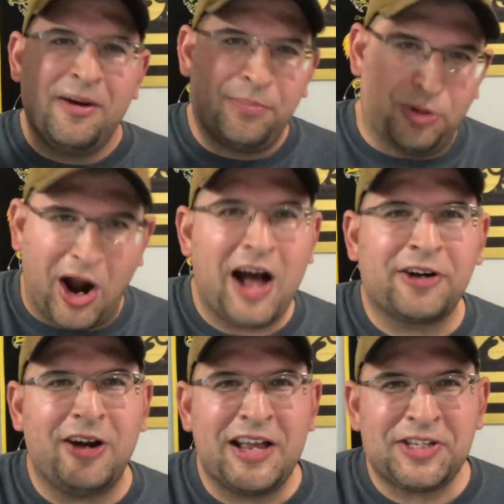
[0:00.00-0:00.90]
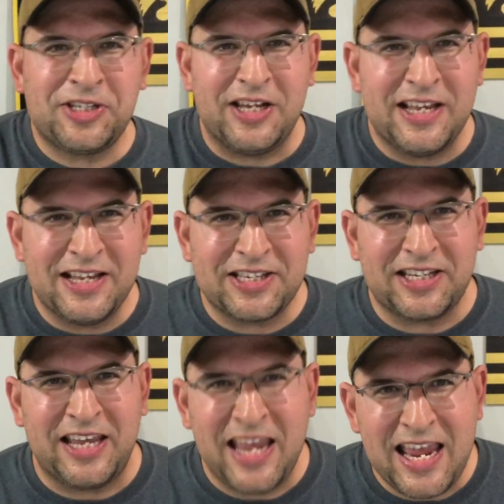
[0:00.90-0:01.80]
Progress is
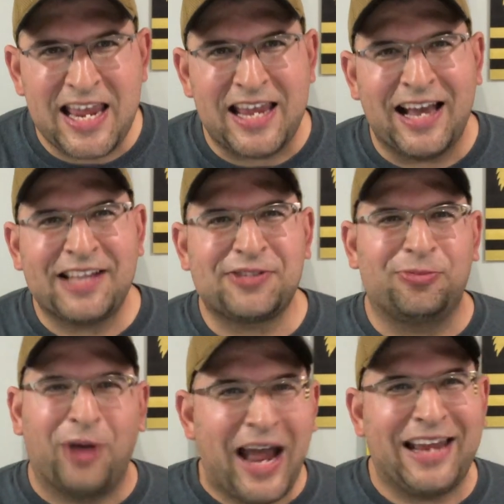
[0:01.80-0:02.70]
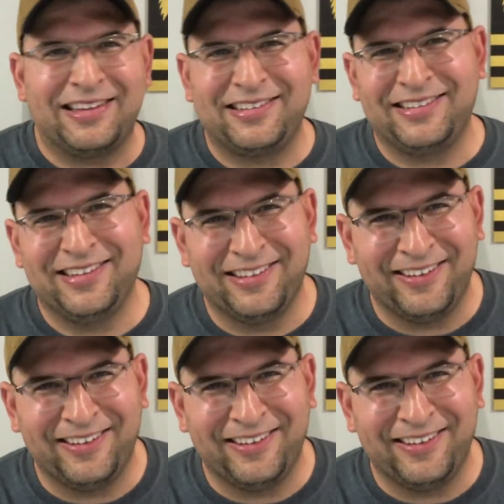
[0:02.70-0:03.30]
key. That's right.